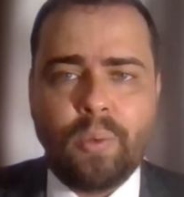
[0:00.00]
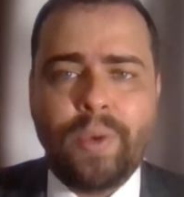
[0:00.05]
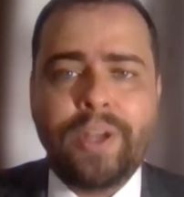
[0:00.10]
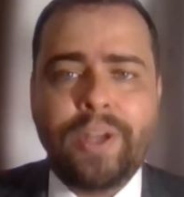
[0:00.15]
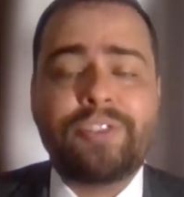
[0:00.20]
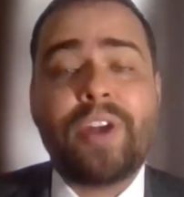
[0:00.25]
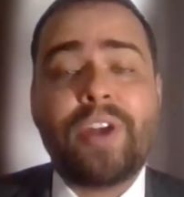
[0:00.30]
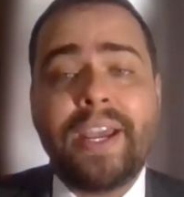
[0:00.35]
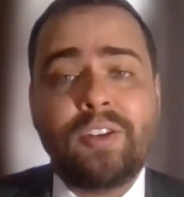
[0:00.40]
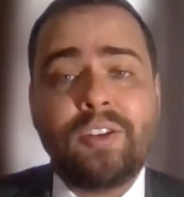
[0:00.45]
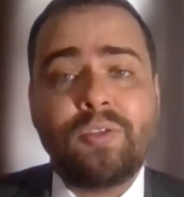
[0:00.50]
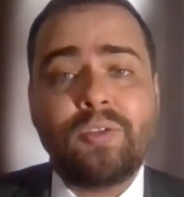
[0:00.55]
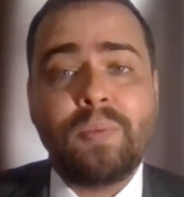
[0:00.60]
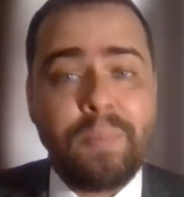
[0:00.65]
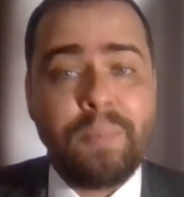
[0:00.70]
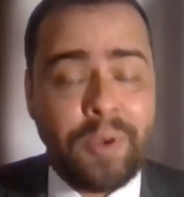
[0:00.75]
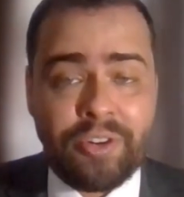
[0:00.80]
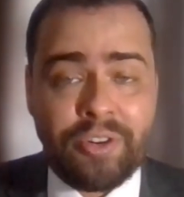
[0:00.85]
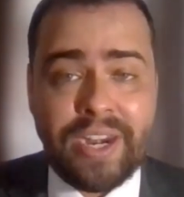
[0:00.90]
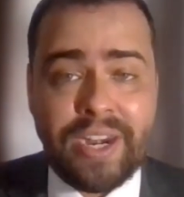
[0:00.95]
We try
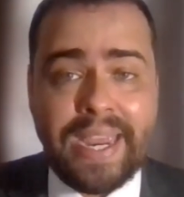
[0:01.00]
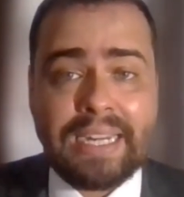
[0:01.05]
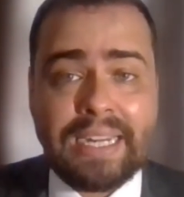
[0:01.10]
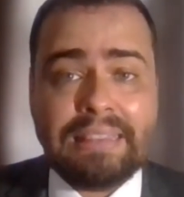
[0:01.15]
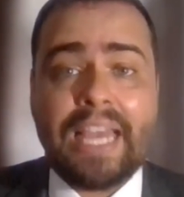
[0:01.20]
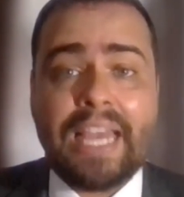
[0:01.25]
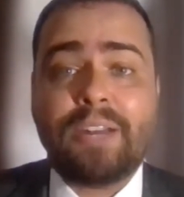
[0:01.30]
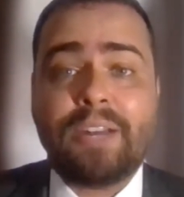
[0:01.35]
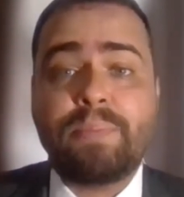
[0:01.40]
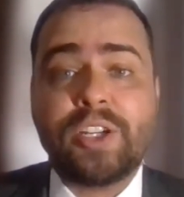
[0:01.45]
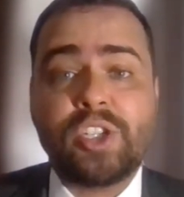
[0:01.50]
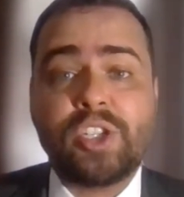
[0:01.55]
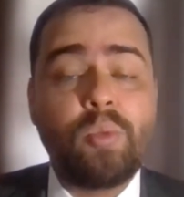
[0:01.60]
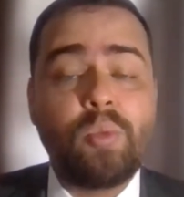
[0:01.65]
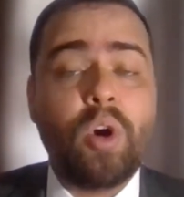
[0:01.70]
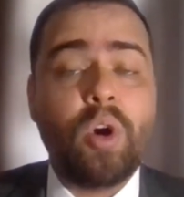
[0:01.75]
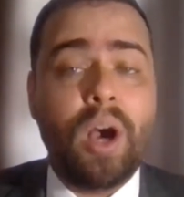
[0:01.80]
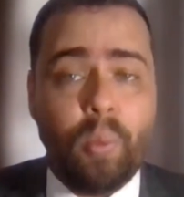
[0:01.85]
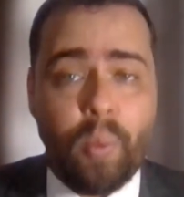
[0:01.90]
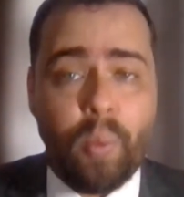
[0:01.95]
to create that much
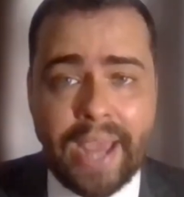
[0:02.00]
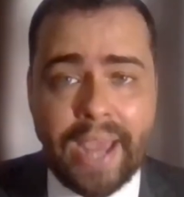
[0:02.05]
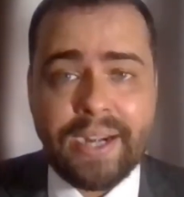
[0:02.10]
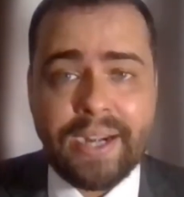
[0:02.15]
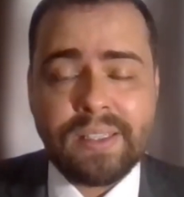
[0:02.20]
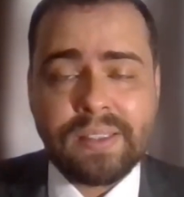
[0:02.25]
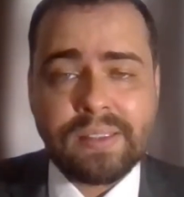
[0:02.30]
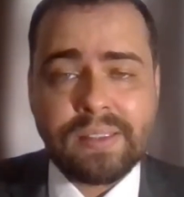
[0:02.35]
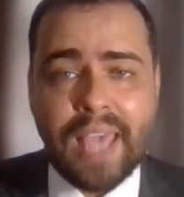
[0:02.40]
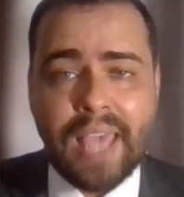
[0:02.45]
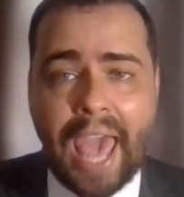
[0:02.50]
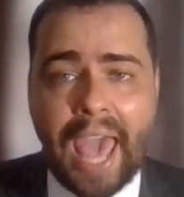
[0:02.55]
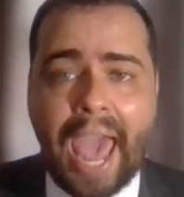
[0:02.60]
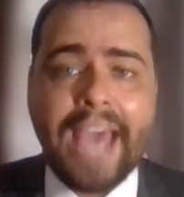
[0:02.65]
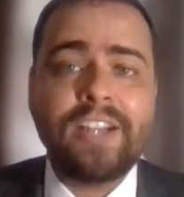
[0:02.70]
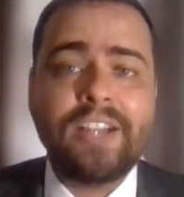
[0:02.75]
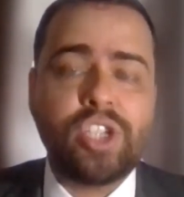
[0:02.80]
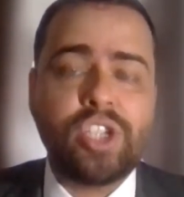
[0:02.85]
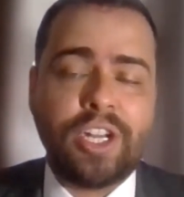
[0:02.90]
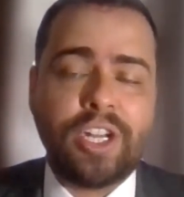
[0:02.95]
more awareness
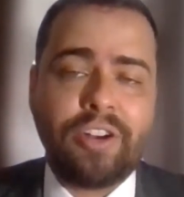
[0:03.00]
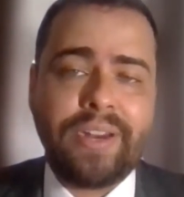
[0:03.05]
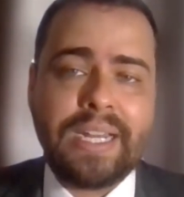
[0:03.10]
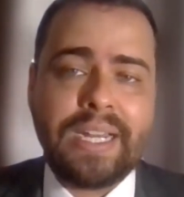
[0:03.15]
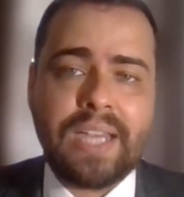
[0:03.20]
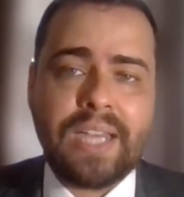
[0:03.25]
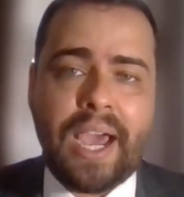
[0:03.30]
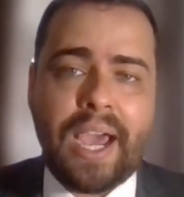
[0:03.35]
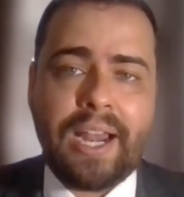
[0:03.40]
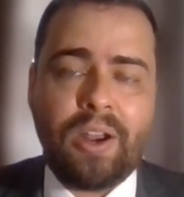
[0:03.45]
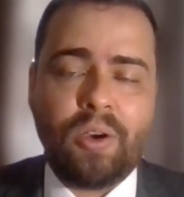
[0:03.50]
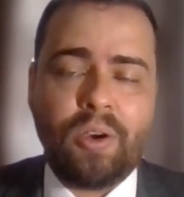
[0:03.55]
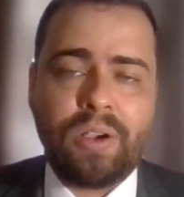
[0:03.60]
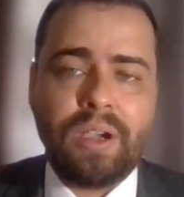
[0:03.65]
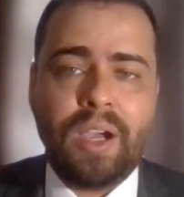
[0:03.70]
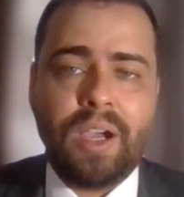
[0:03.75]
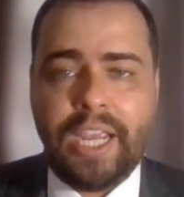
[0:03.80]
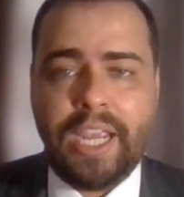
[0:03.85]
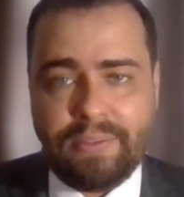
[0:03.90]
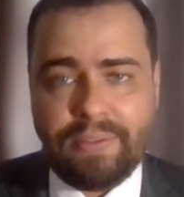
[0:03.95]
and generate dialogue
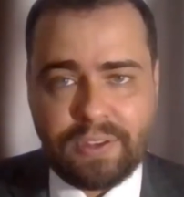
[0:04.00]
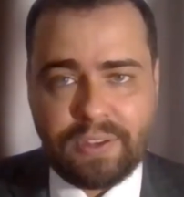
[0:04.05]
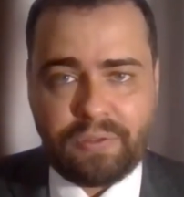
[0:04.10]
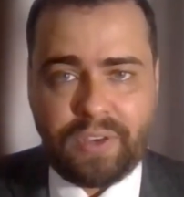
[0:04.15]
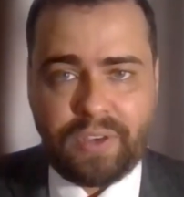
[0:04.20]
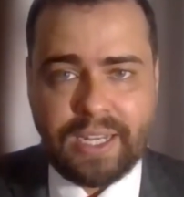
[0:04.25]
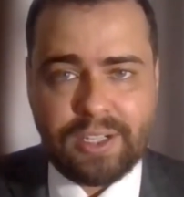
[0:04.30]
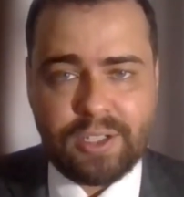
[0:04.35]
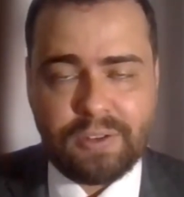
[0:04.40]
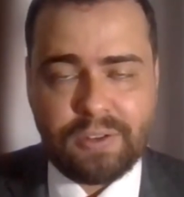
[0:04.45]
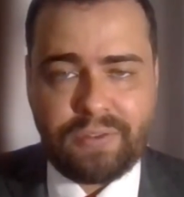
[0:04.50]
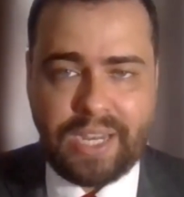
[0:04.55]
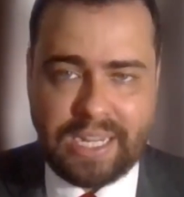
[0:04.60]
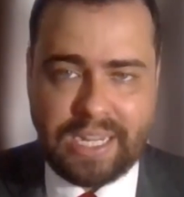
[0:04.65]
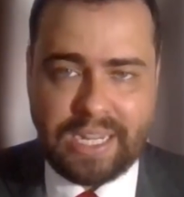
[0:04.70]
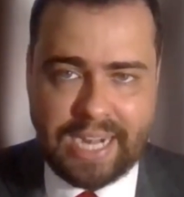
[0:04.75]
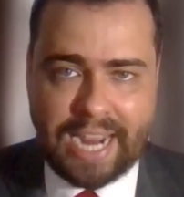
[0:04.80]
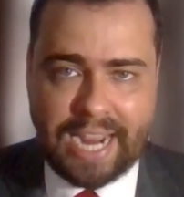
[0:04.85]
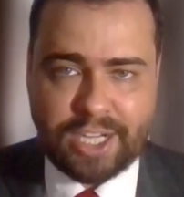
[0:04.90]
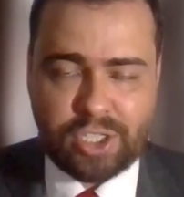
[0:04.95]
in the field of
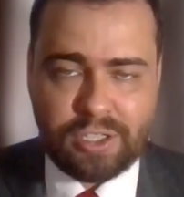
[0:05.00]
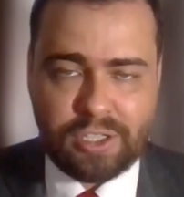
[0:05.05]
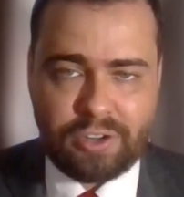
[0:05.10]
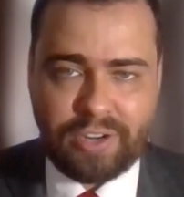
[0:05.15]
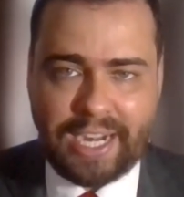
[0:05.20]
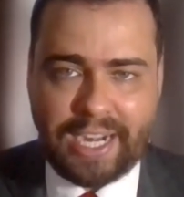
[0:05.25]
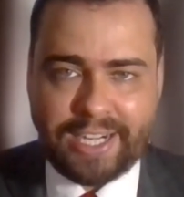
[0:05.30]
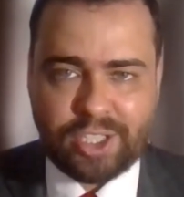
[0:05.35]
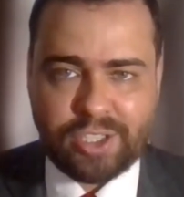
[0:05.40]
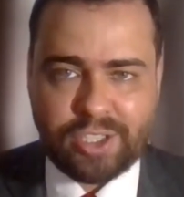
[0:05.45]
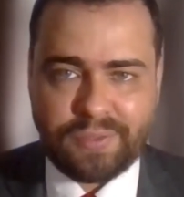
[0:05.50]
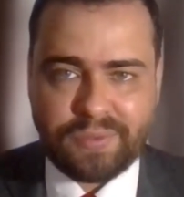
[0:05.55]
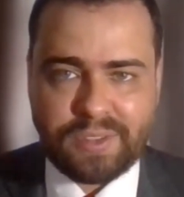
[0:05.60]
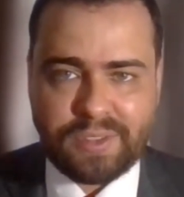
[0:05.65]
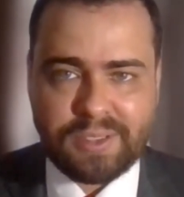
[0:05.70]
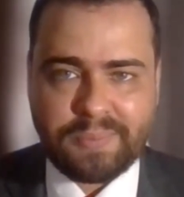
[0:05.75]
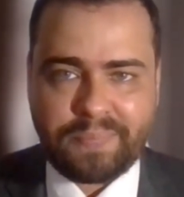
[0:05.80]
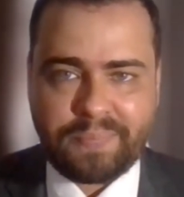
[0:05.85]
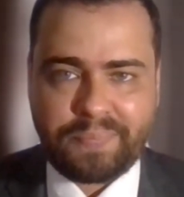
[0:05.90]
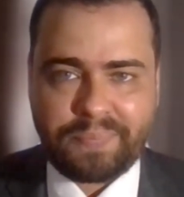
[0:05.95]
international
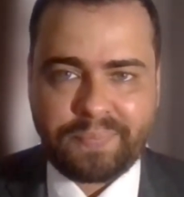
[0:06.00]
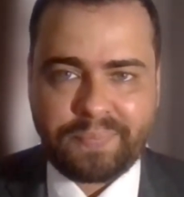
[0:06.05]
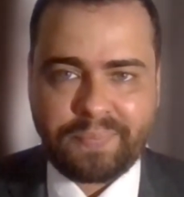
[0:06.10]
relations.